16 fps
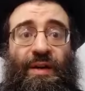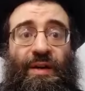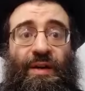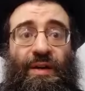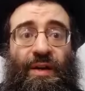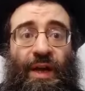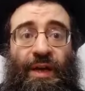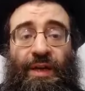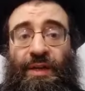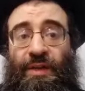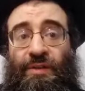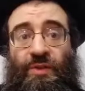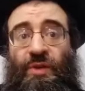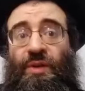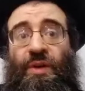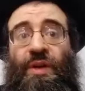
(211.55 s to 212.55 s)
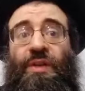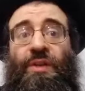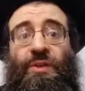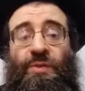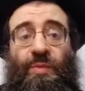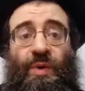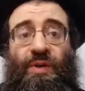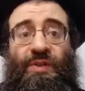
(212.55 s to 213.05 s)
Like in certain
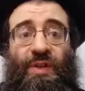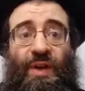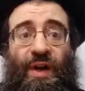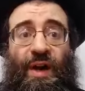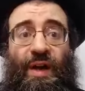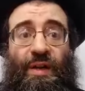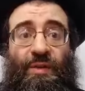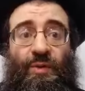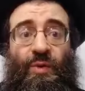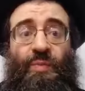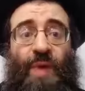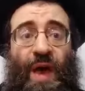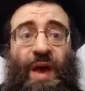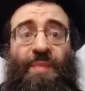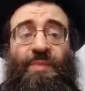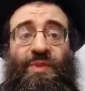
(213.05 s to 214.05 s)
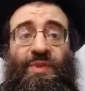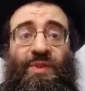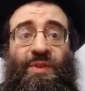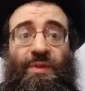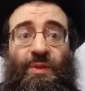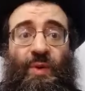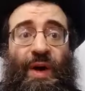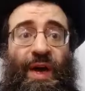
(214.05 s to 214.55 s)
English words, there are 2
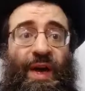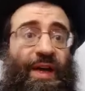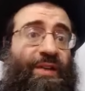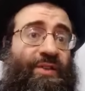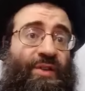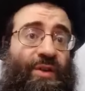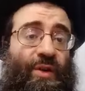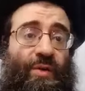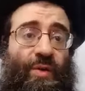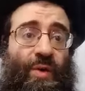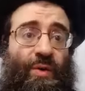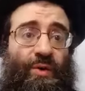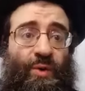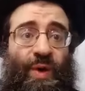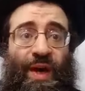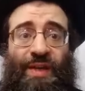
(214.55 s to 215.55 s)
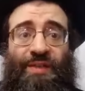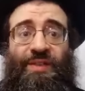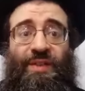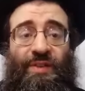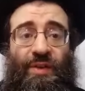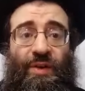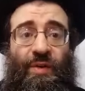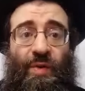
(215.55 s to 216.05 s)
M's, 2 N's in a row, 2
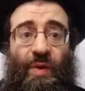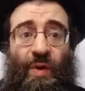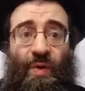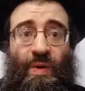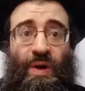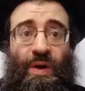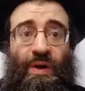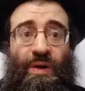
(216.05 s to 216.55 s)
S's in a row.